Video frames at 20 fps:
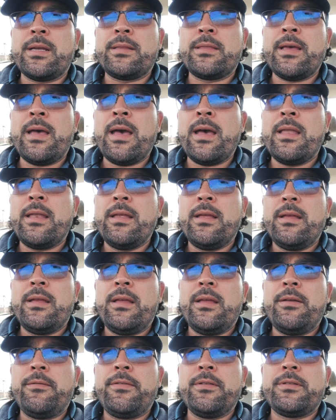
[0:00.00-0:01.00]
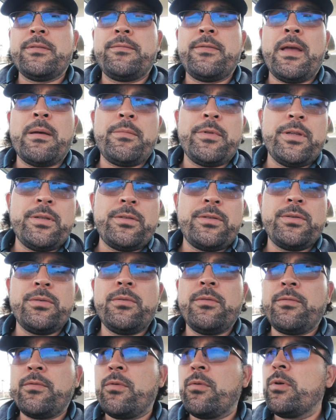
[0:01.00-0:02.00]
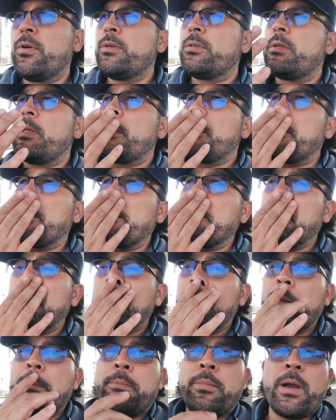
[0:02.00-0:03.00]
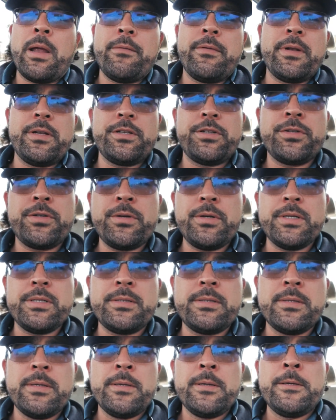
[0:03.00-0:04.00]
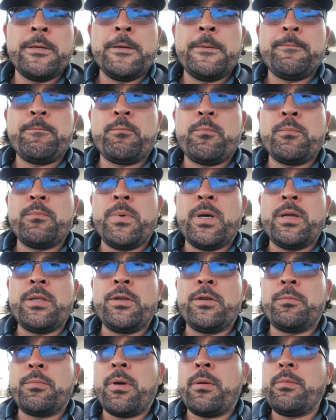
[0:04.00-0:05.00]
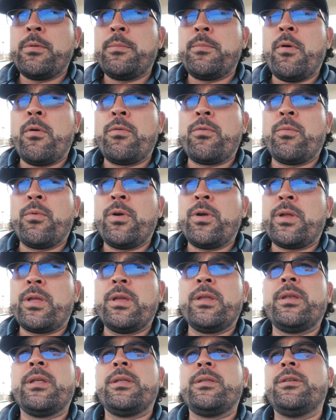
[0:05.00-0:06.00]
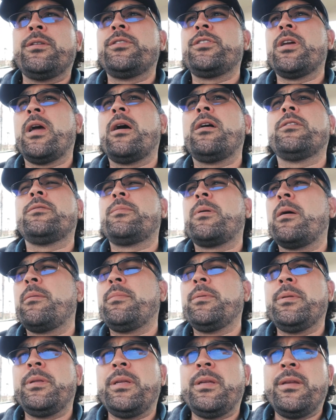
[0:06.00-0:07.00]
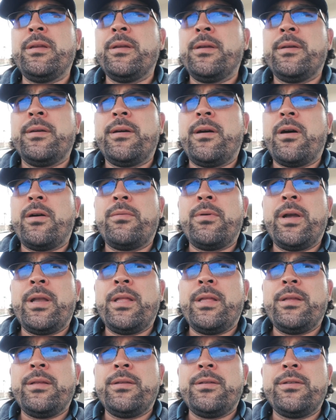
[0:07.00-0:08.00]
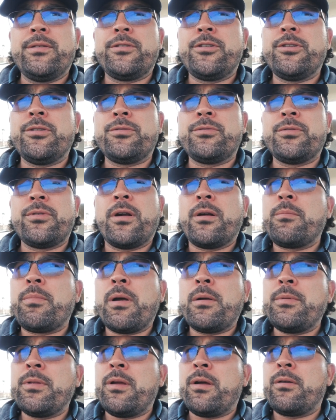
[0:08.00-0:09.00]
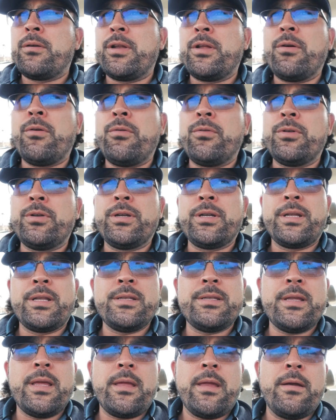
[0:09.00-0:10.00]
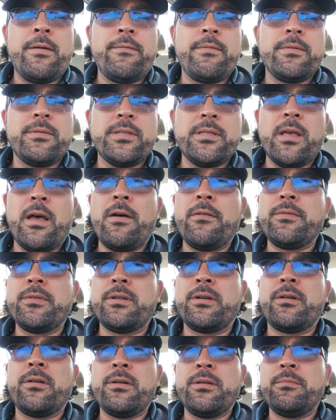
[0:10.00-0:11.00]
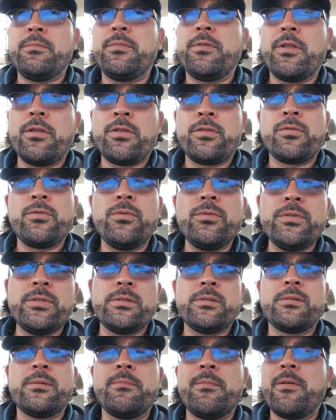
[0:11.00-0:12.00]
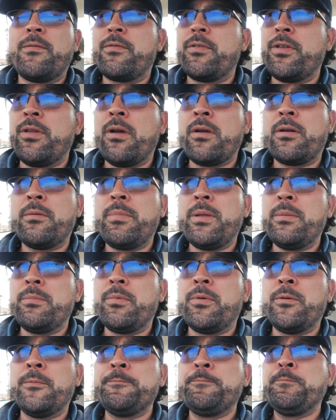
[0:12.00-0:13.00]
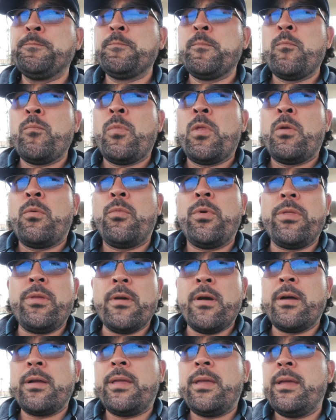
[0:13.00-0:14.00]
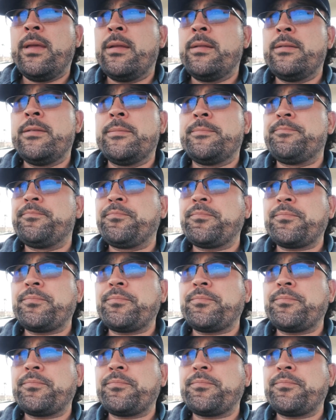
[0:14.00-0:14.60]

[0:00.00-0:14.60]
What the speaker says: like that. If it's a family of two, of course, then you have to get private insurance, but you're probably both working and your child's probably already, your children are probably already older and can take care of themselves and are in the school system. But for younger people with young kids,